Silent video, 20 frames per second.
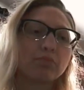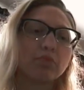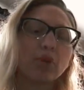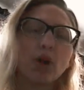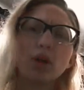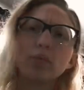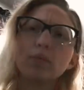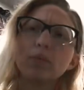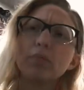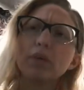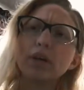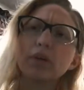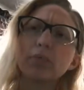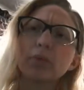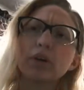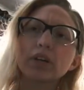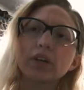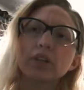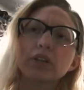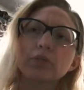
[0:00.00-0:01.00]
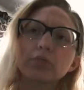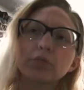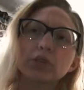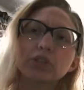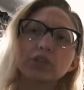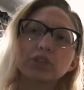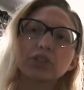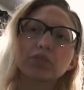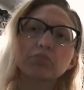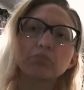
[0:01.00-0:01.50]
probably one of the
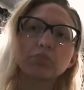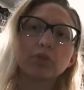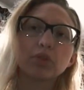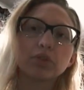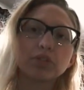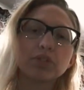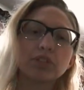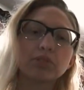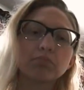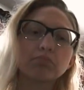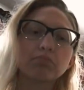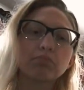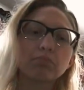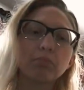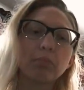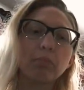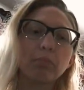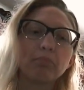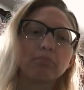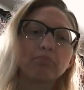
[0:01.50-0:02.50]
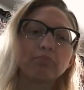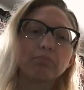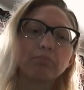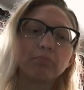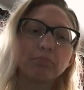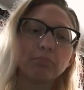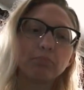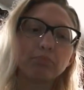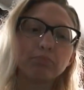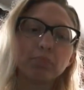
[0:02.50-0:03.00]
most important
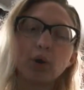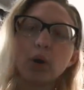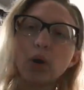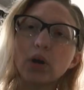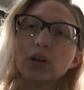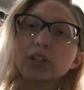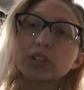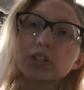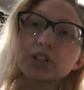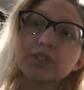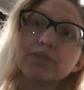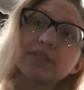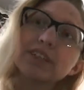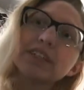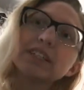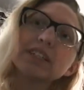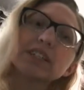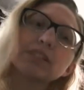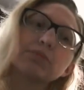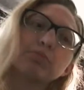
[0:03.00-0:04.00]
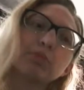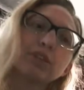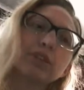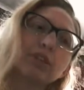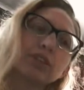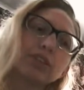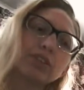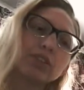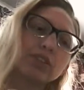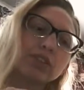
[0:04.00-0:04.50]
parts of this
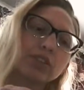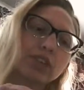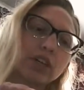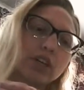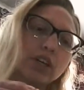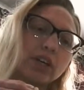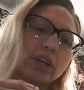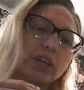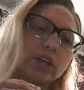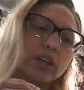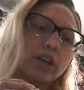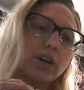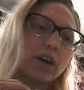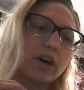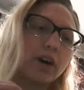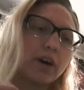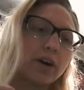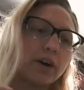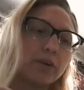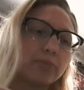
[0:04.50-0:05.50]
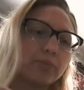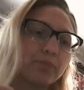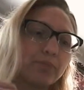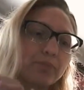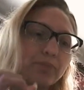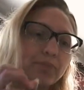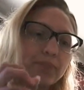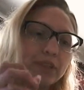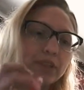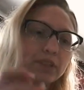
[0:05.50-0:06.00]
because
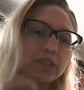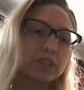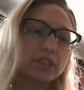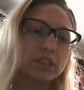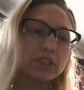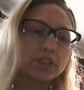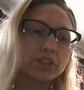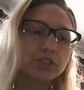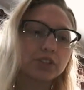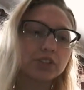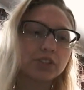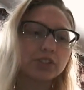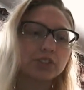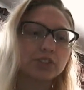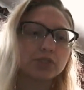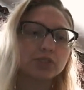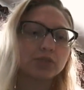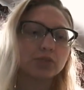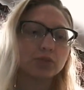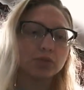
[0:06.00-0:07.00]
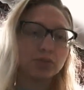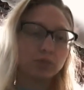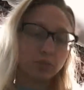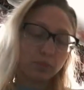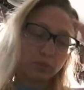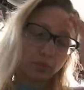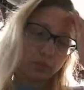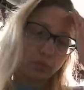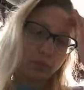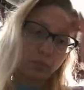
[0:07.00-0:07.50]
this is
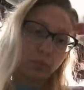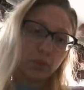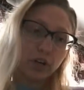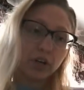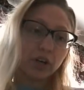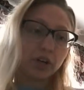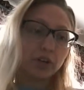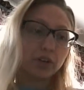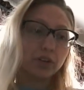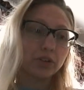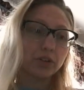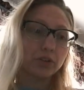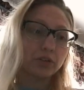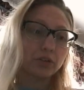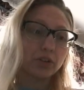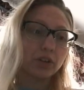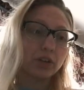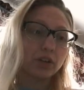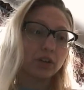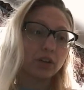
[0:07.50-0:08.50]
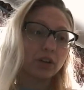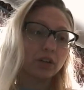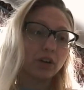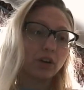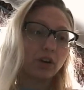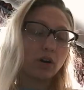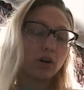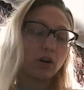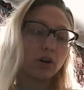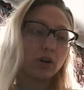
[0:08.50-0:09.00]
where you're
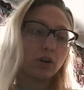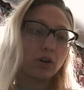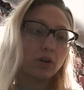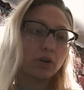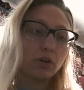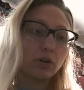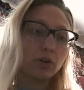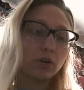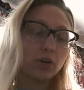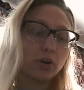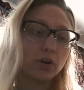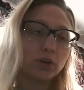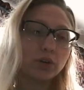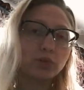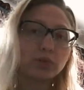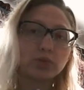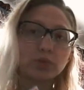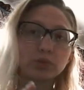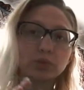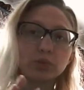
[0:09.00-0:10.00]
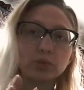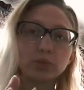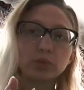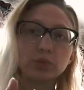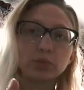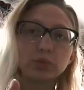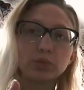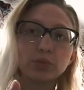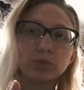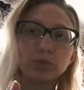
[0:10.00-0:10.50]
getting all of the
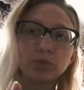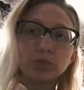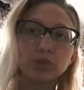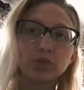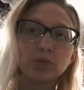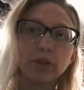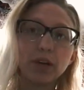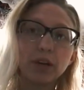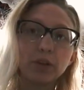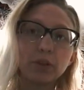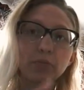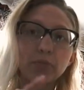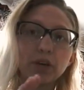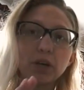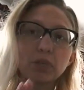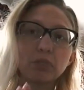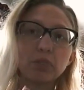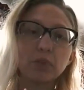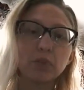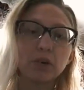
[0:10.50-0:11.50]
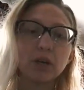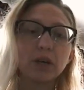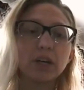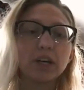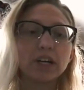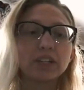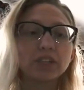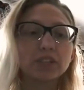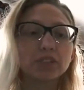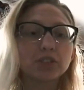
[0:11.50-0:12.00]
rules of how the paperwork
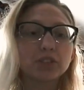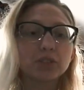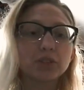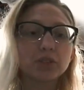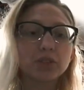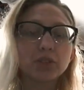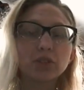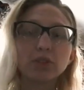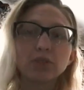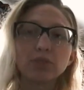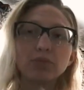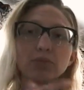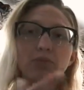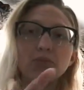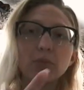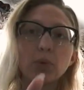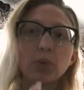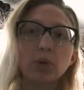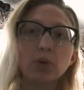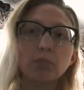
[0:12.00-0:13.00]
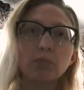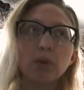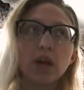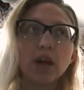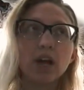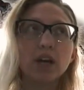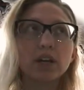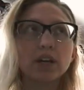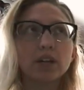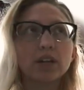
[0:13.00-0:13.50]
has to look, the
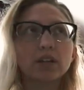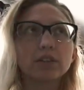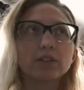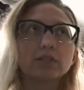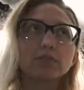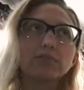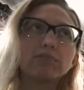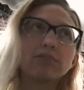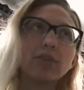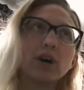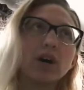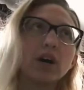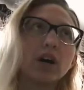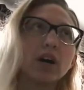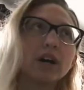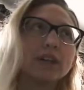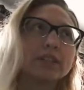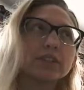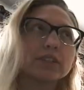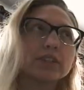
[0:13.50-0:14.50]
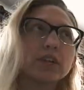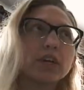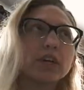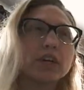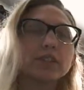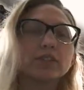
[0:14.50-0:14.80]
formatting, the font,